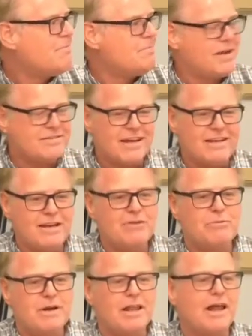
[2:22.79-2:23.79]
because I
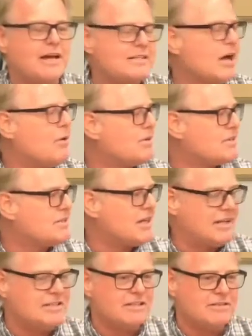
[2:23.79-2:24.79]
didn't realize how
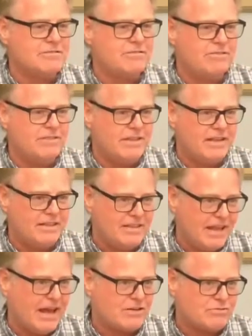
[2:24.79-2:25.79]
extensive
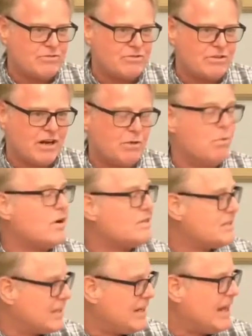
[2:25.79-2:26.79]
the actual study
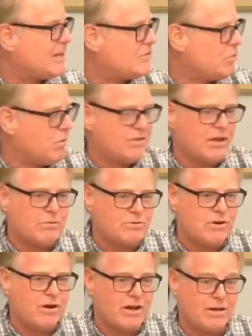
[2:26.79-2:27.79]
was to get to what they were
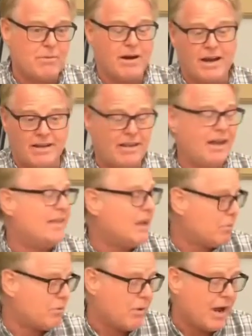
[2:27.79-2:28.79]
talking about. And
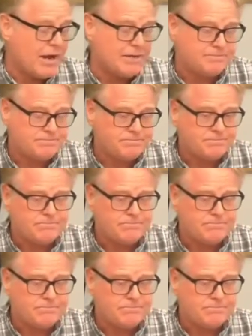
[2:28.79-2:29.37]
they were right.